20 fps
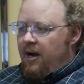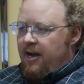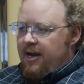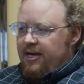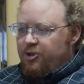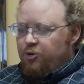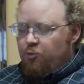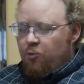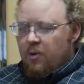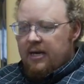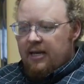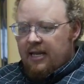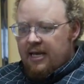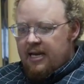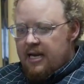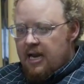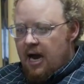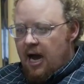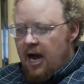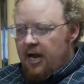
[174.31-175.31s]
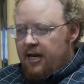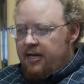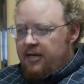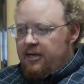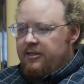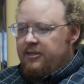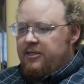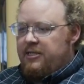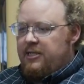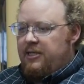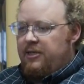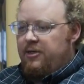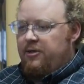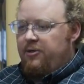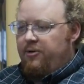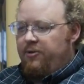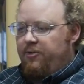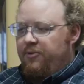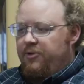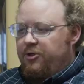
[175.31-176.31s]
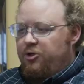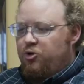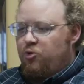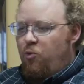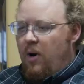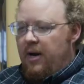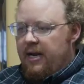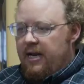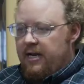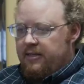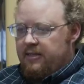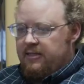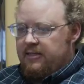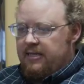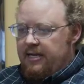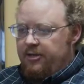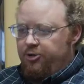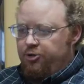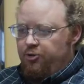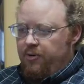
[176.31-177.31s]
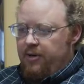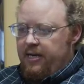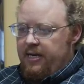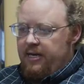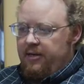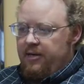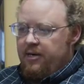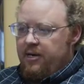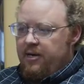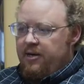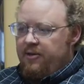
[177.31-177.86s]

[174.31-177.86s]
It's really not until the 20th century,